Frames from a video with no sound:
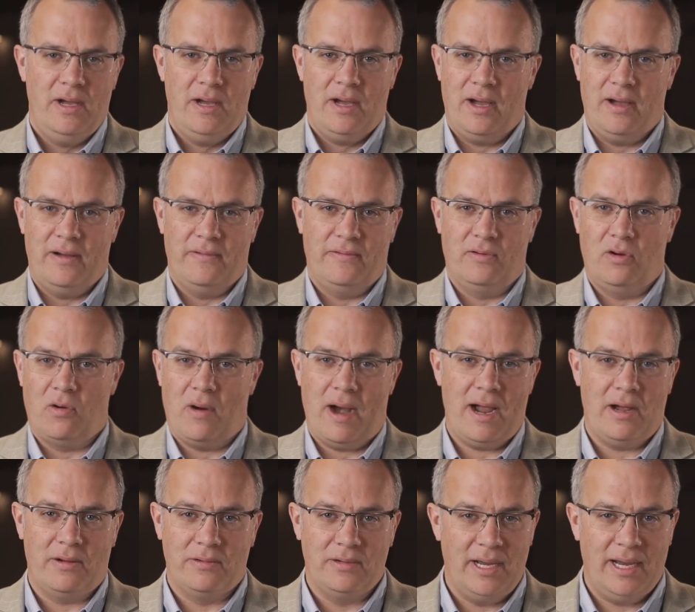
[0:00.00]
of
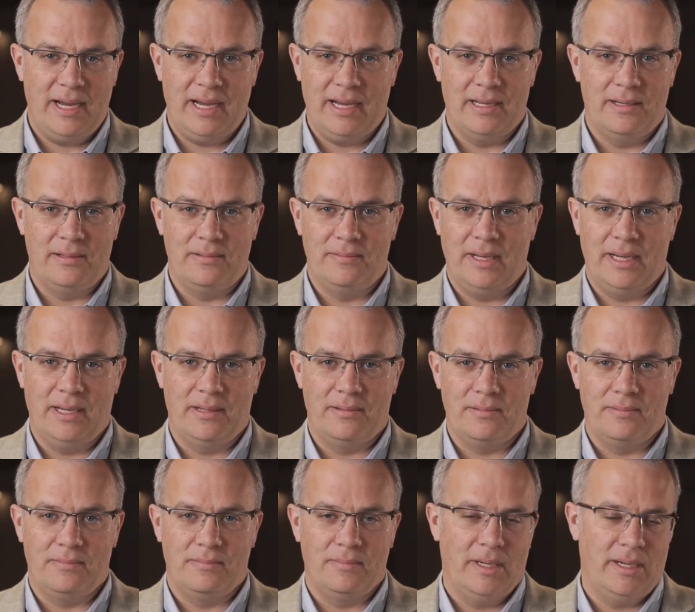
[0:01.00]
grounding in,
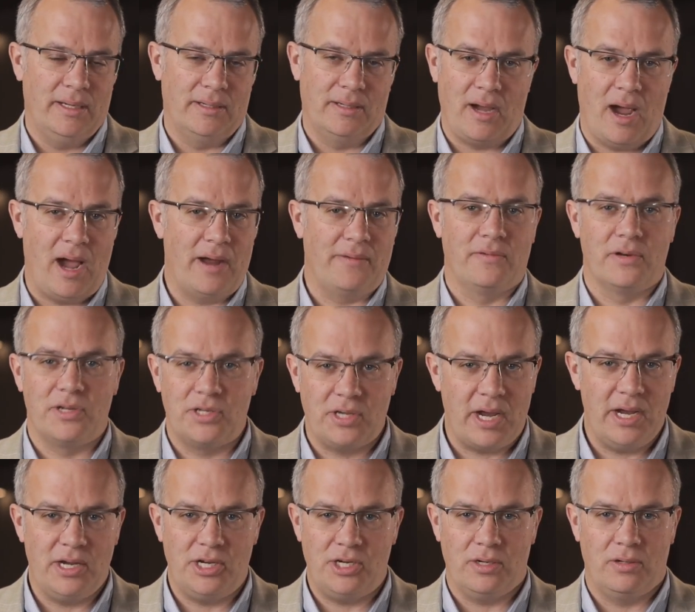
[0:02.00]
in, in
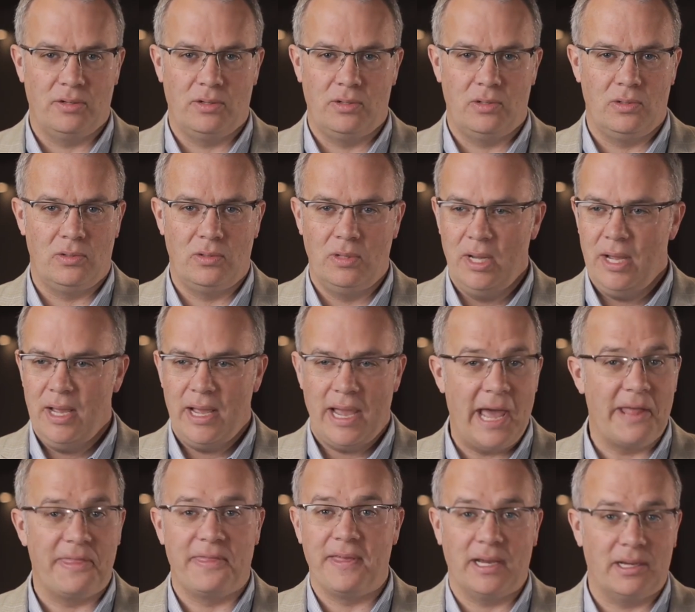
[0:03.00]
conversational
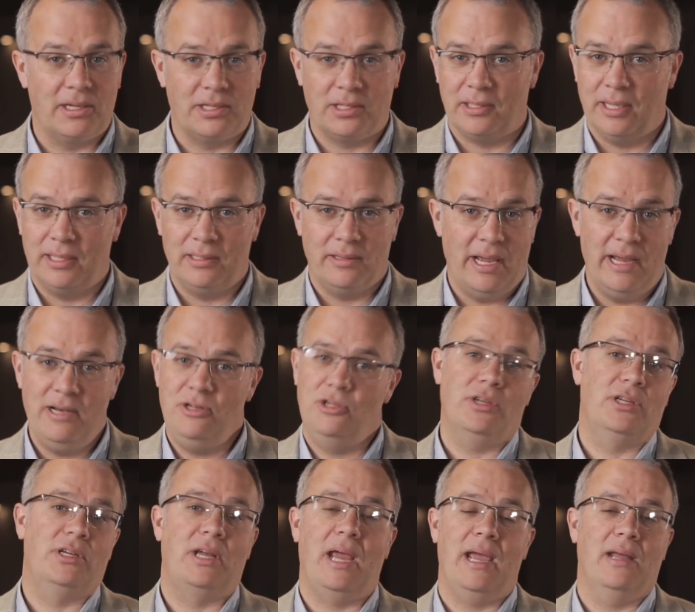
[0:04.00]
ethics, that they
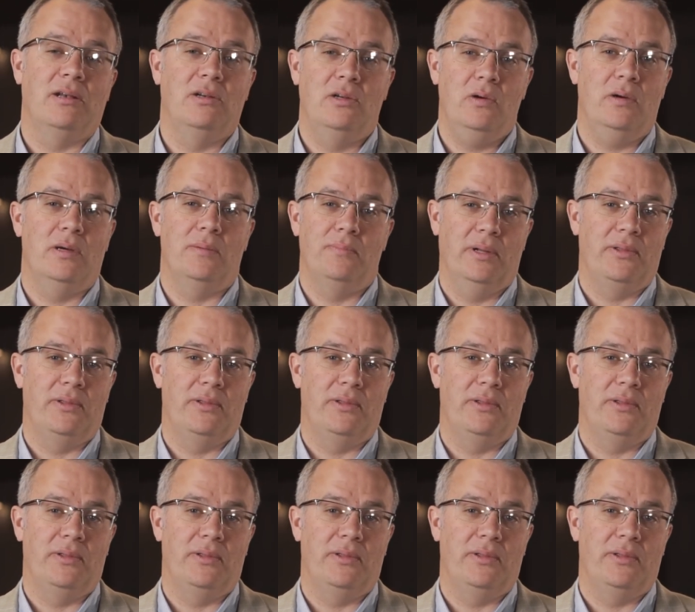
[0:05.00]
just can't do it.